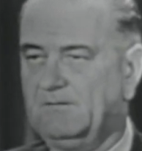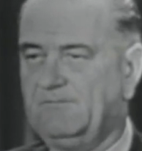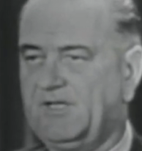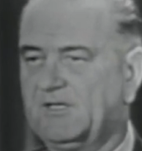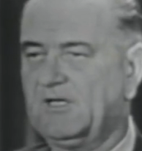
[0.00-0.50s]

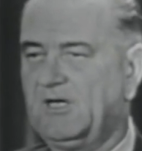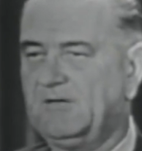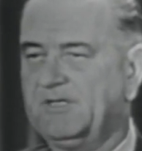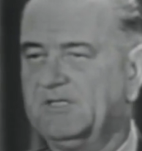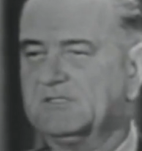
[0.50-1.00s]

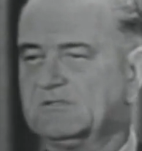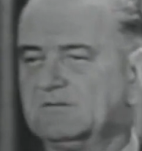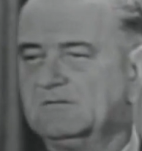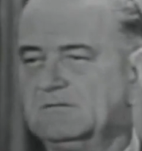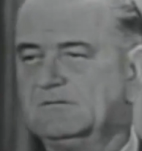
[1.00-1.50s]
Vietnam is
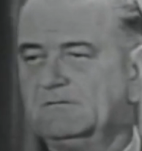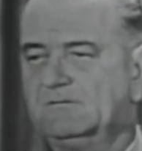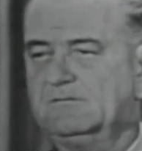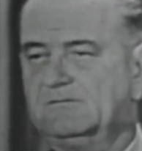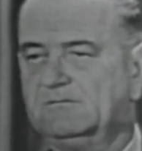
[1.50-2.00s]

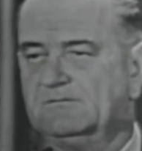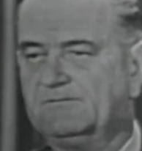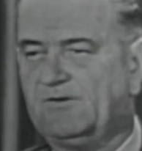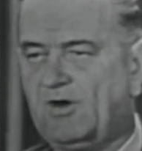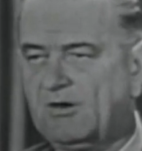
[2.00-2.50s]

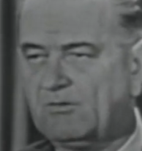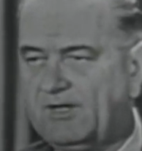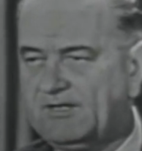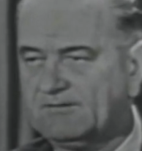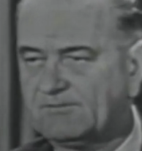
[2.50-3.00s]
far
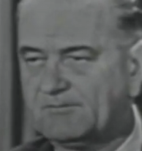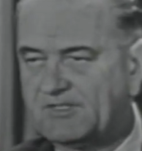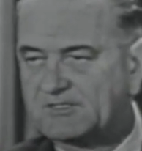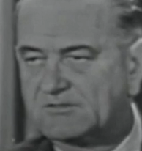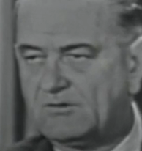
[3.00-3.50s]
away from
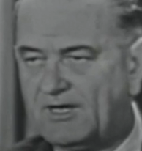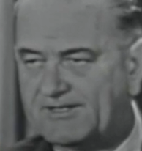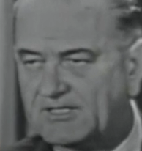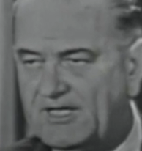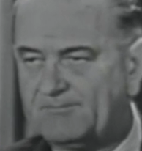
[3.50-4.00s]
this
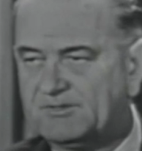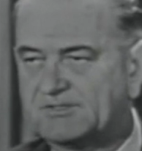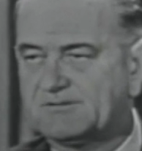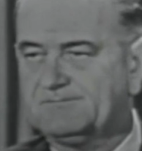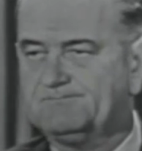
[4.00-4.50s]
quiet
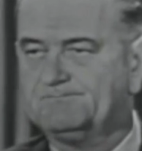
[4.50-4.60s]
campus.